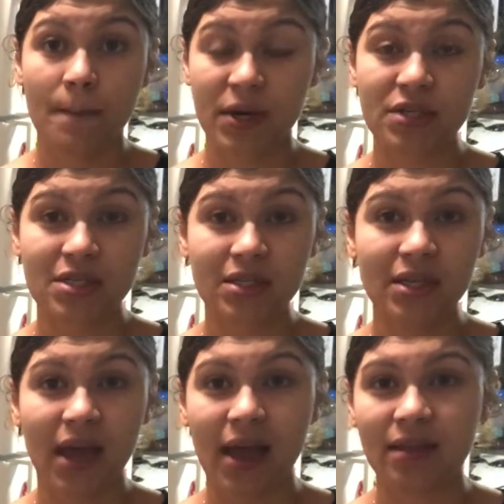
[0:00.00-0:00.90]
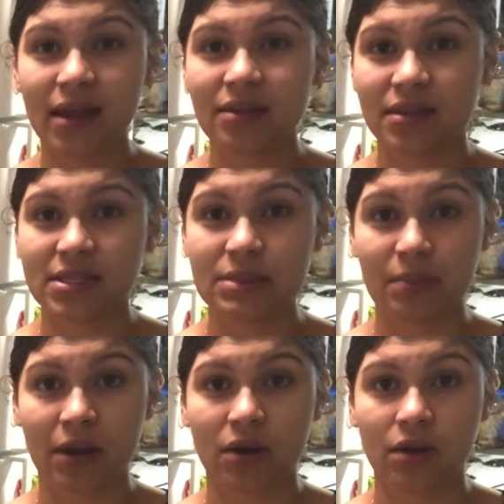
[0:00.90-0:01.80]
Personally, I like this
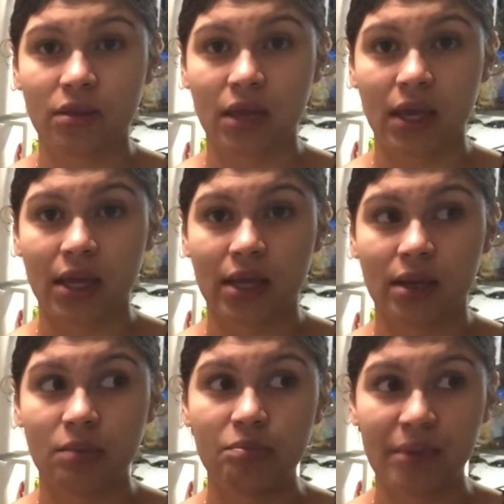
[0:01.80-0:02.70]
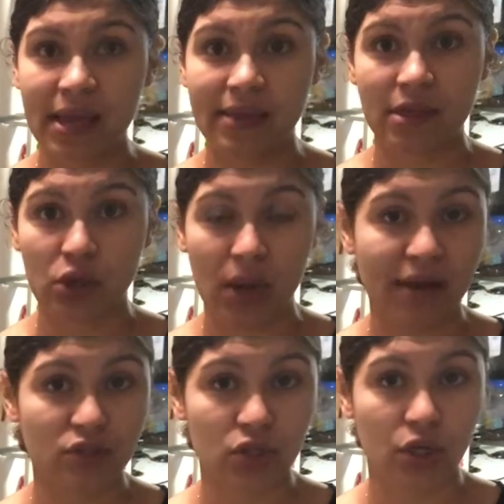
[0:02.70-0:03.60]
better than bacon that you
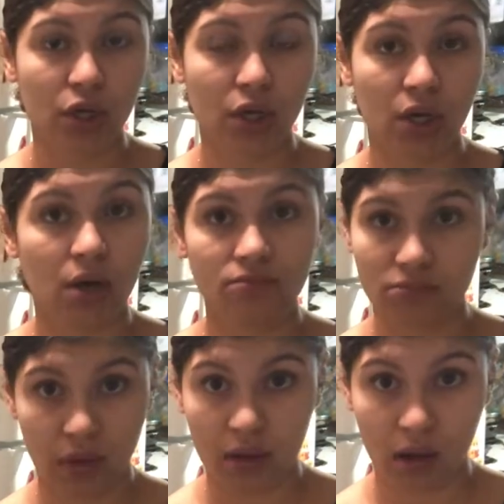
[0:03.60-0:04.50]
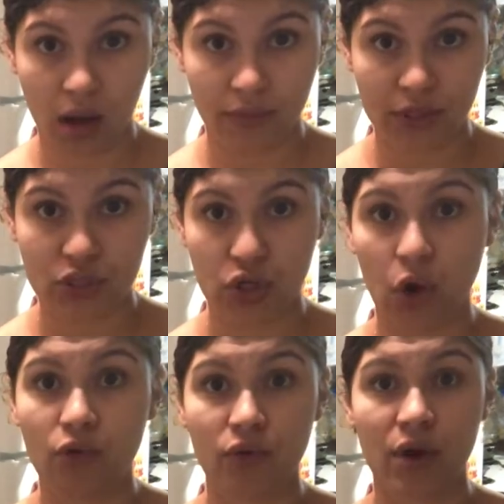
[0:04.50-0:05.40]
have to cook on the
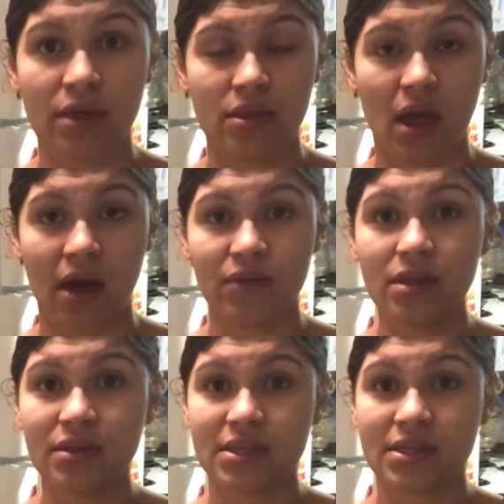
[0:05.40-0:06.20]
stove or in the oven.